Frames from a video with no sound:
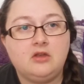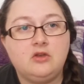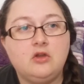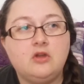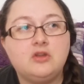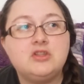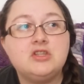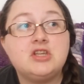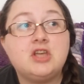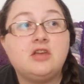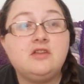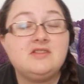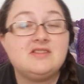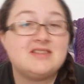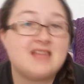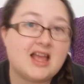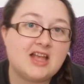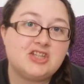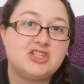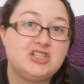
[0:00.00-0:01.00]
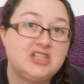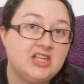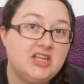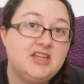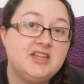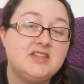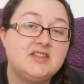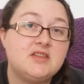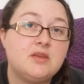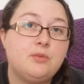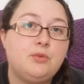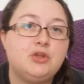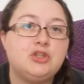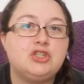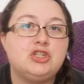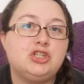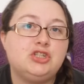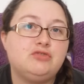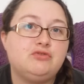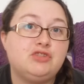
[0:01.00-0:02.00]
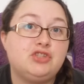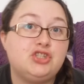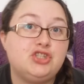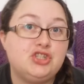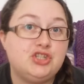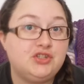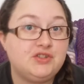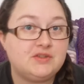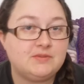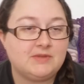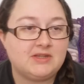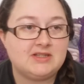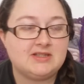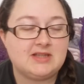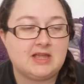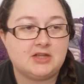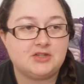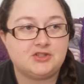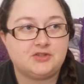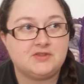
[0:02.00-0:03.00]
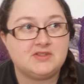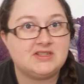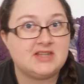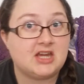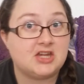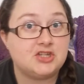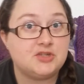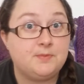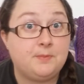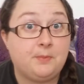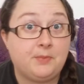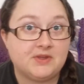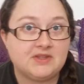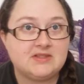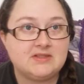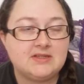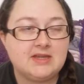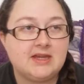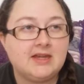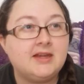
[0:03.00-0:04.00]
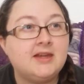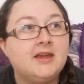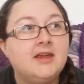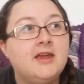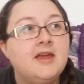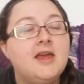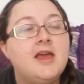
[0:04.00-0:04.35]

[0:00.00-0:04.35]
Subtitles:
not to go stashless but to reduce my stash, or stash busting.